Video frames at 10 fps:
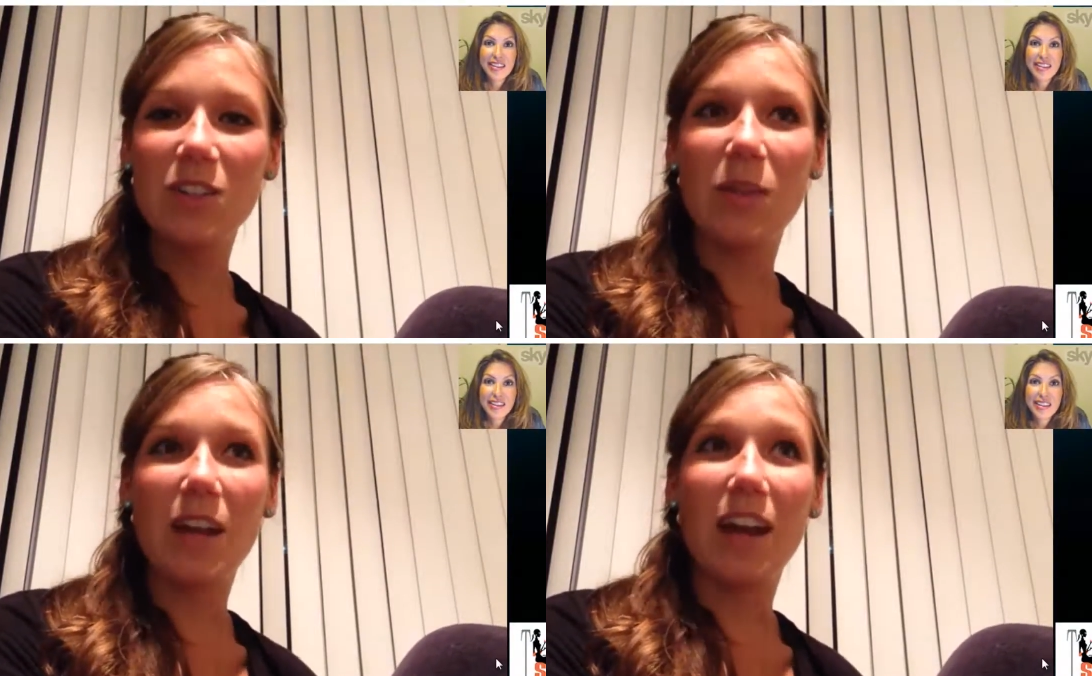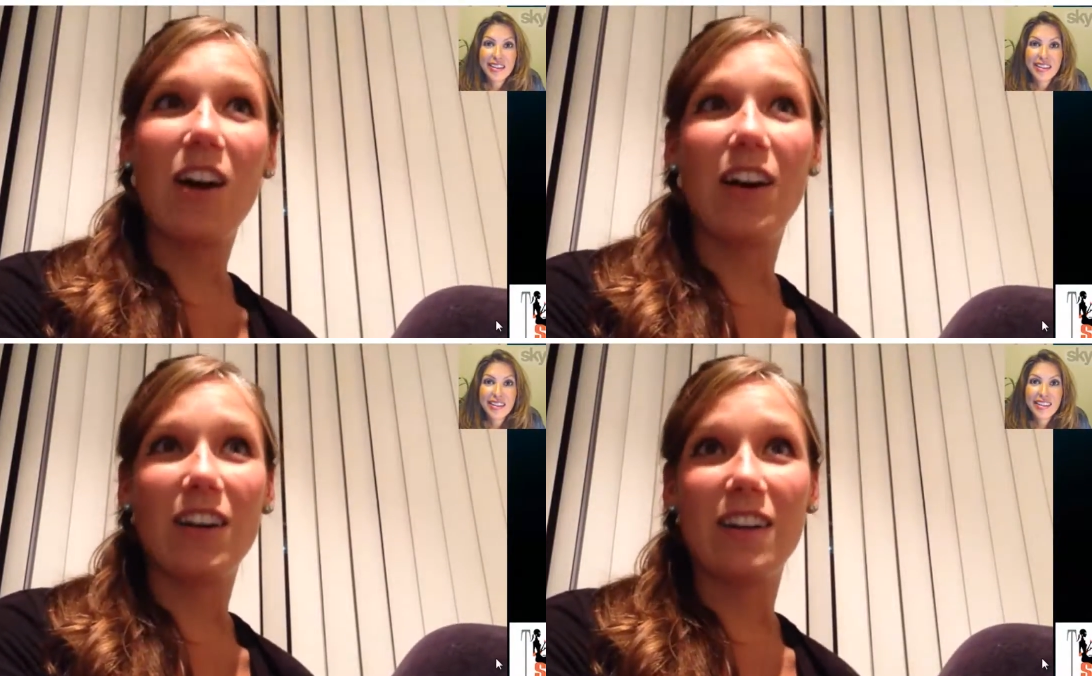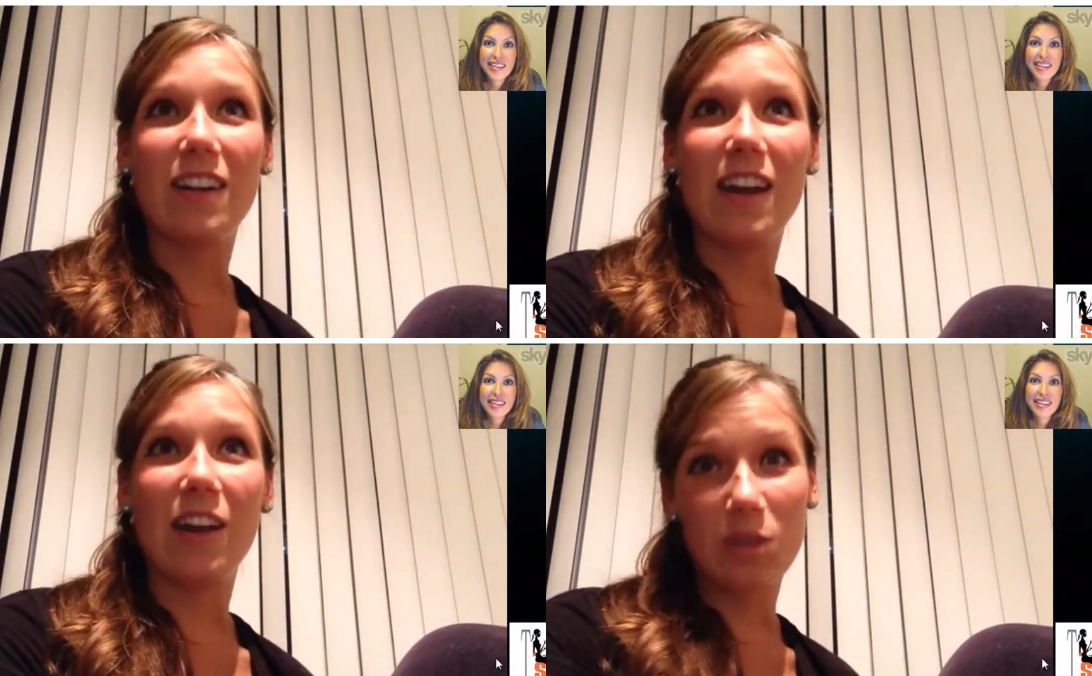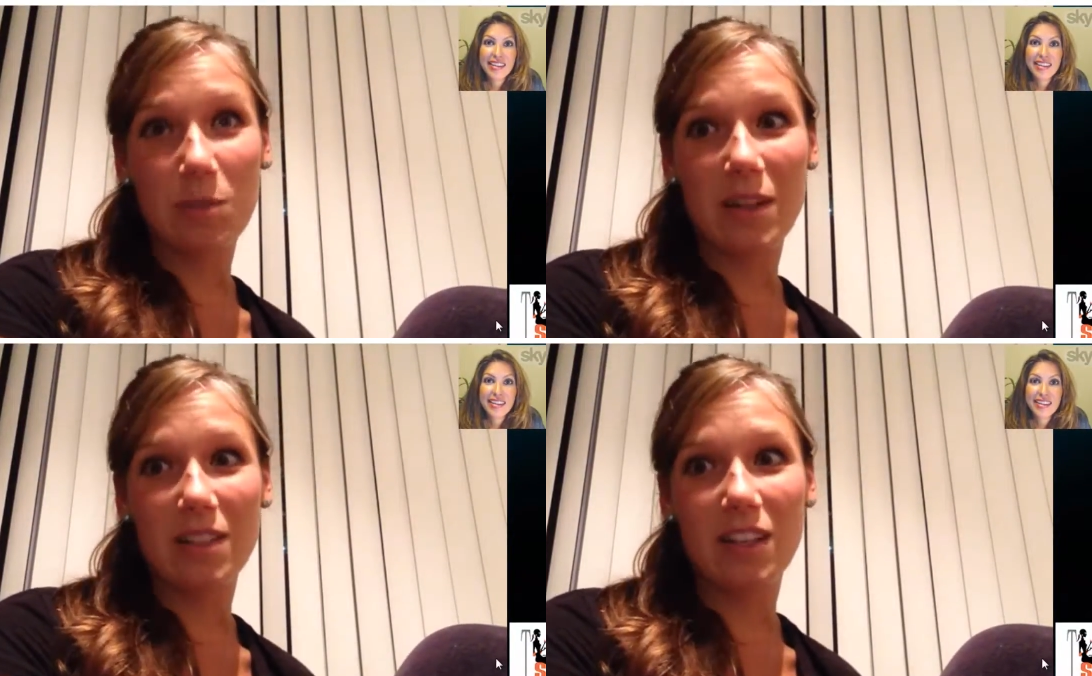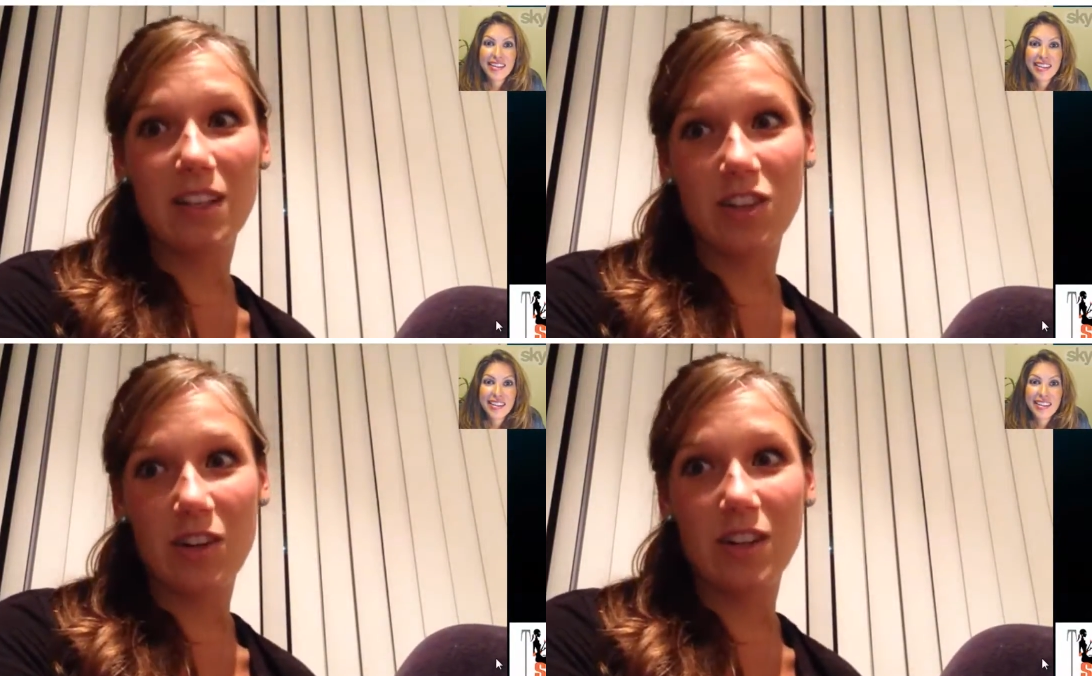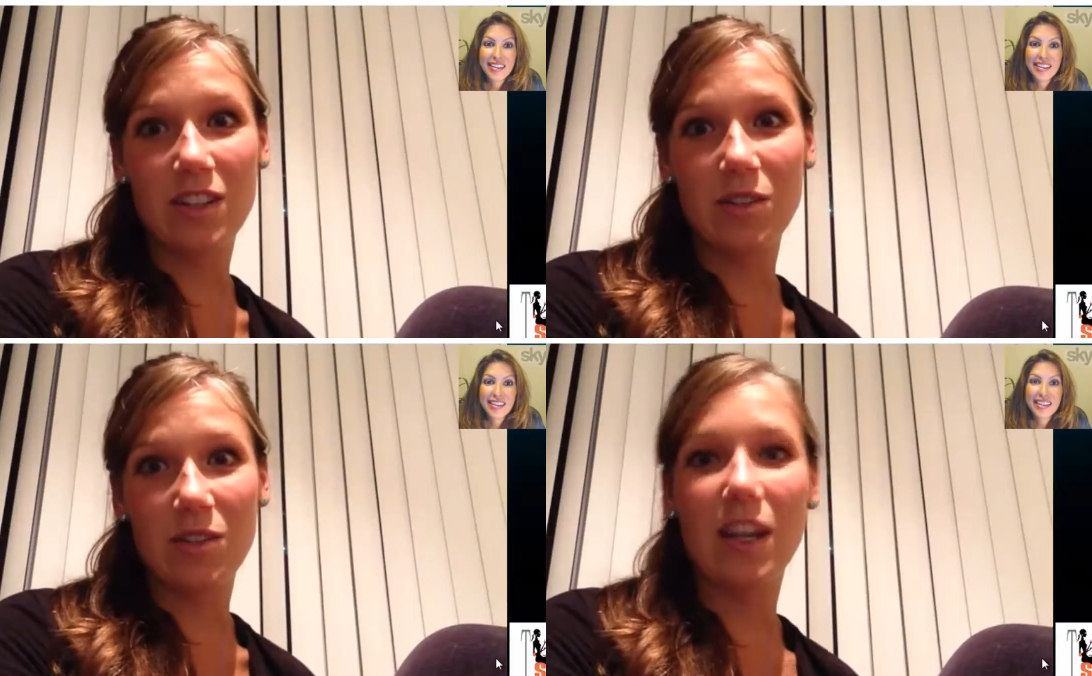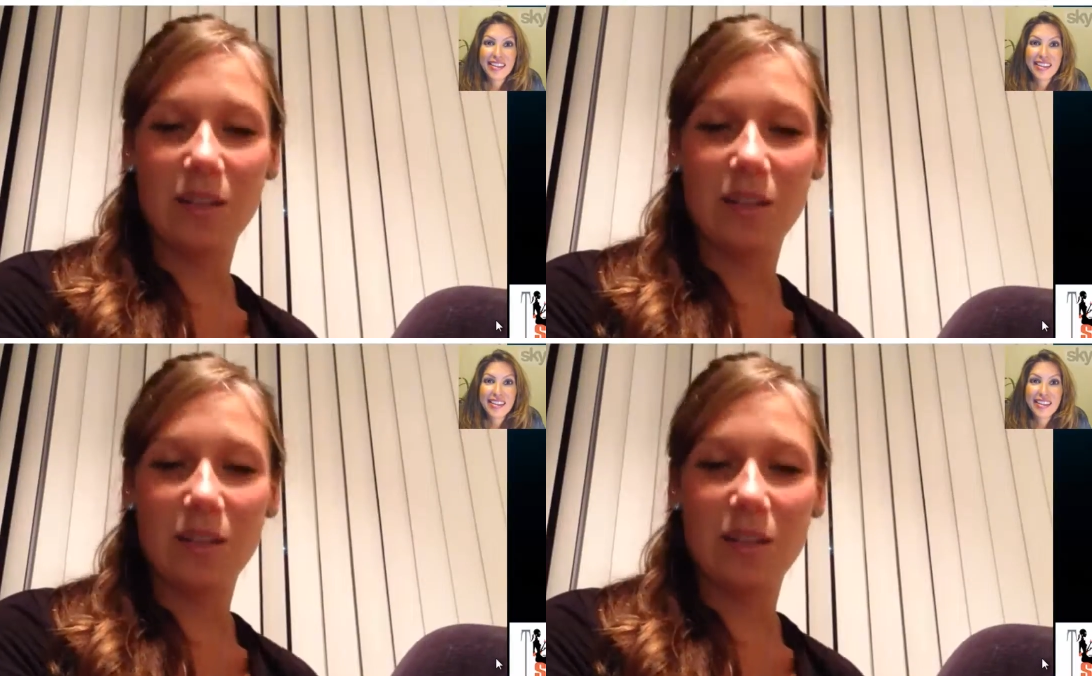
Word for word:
Speaker 1: So then I got an aerospace engineering degree.